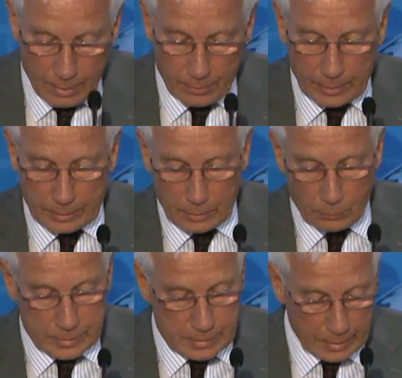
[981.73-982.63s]
that the
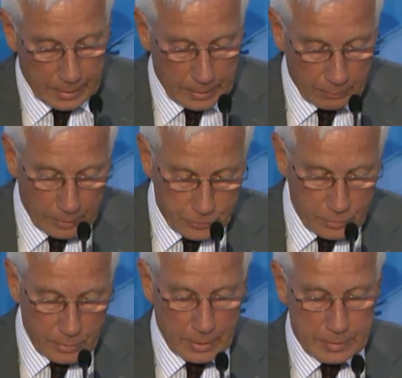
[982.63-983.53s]
USA and
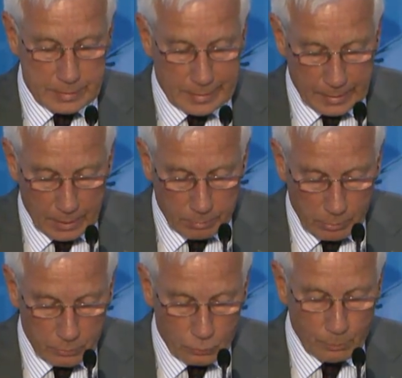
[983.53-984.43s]
Russia are still
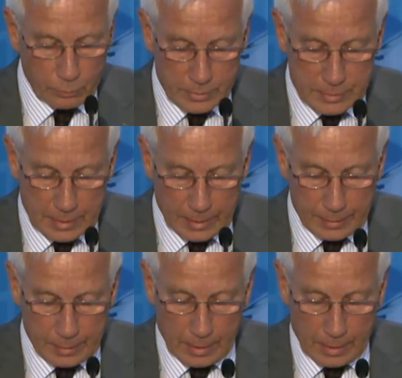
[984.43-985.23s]
able to put aside